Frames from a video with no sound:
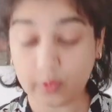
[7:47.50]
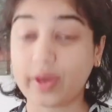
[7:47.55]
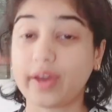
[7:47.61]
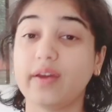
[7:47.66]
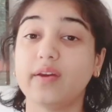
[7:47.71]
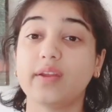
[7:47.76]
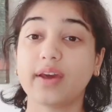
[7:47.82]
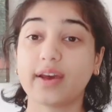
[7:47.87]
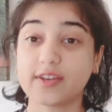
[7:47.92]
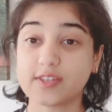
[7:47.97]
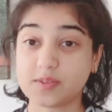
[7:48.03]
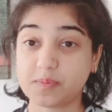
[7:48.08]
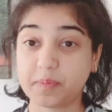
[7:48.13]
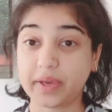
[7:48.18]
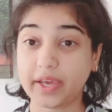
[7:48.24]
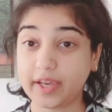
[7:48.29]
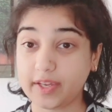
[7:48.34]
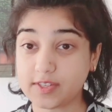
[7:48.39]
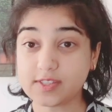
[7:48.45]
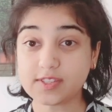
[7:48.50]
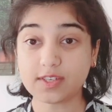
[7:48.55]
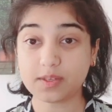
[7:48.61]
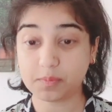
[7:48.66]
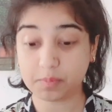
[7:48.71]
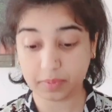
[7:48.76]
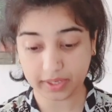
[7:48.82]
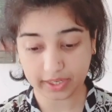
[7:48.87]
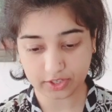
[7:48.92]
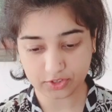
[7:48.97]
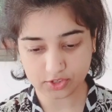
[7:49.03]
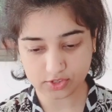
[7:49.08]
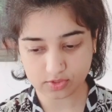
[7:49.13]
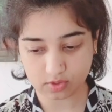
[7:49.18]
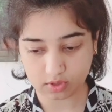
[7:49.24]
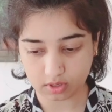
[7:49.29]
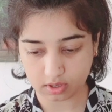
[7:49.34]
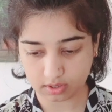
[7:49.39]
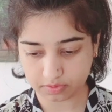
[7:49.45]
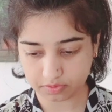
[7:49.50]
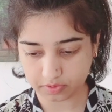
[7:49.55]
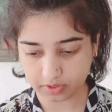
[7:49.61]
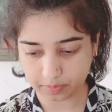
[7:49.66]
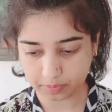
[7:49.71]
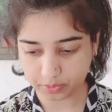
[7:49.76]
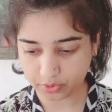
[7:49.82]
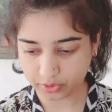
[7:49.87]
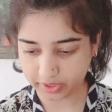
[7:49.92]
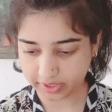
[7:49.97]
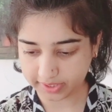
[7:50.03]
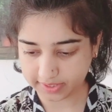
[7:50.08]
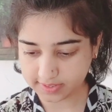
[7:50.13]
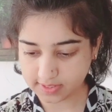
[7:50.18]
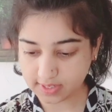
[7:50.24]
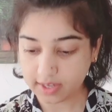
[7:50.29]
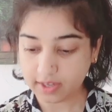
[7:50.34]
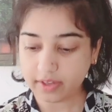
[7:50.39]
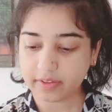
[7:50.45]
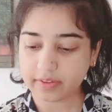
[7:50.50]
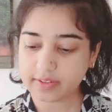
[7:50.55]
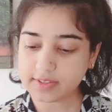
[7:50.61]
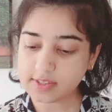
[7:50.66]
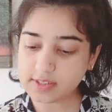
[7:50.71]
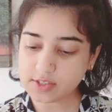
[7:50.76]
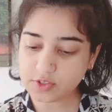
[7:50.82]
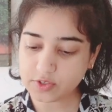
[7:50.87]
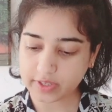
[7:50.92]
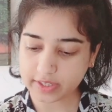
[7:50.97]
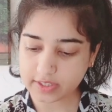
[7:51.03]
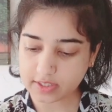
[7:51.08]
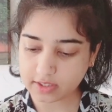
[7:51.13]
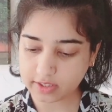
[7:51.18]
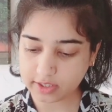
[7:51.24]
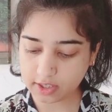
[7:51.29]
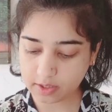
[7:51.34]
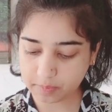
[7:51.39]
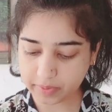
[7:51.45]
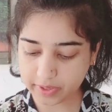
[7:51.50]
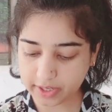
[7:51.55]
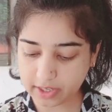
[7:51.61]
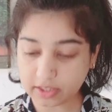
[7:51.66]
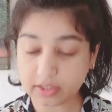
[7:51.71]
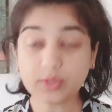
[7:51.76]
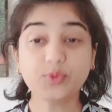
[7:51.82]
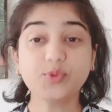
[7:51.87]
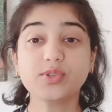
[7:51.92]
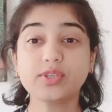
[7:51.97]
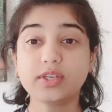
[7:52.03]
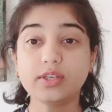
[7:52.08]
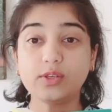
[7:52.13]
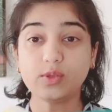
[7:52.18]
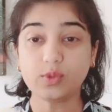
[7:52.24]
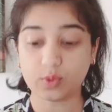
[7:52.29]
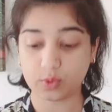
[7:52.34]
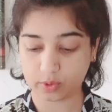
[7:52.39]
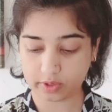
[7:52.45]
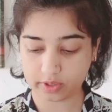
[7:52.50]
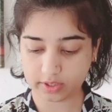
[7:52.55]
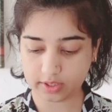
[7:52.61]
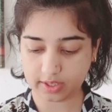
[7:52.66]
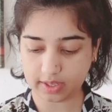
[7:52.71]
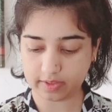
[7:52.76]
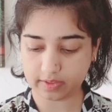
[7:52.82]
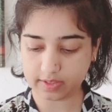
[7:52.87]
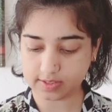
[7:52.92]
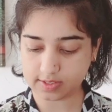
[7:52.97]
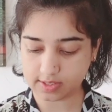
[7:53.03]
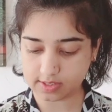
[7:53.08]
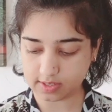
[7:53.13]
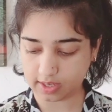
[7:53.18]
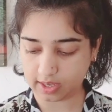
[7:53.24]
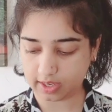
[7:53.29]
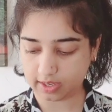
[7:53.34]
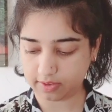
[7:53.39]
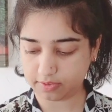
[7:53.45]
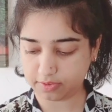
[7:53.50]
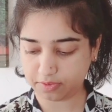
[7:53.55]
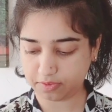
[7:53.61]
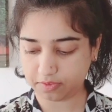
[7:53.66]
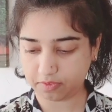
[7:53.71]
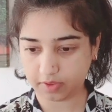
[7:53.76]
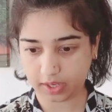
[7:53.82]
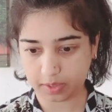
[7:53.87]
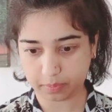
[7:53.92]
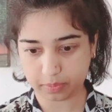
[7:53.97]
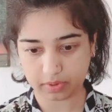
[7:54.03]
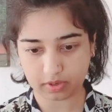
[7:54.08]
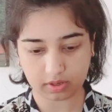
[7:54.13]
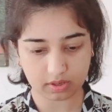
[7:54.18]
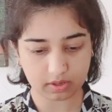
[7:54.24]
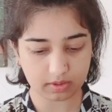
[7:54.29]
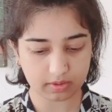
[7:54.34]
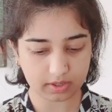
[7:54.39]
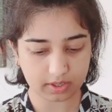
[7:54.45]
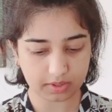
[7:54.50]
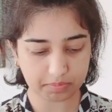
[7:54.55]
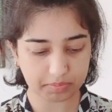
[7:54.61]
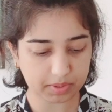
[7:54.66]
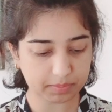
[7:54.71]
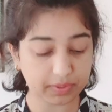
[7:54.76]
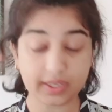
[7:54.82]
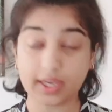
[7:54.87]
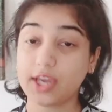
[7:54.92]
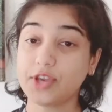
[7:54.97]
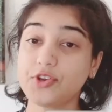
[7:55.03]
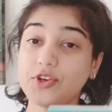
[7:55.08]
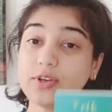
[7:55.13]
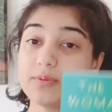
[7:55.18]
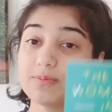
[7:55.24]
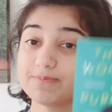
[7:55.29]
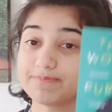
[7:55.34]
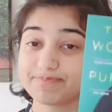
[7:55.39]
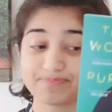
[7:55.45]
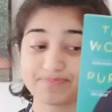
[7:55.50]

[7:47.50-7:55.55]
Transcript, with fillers: Okay, it has pages and pages of a praise. This is translated by Lucy North, and this is a Faber uh, publication.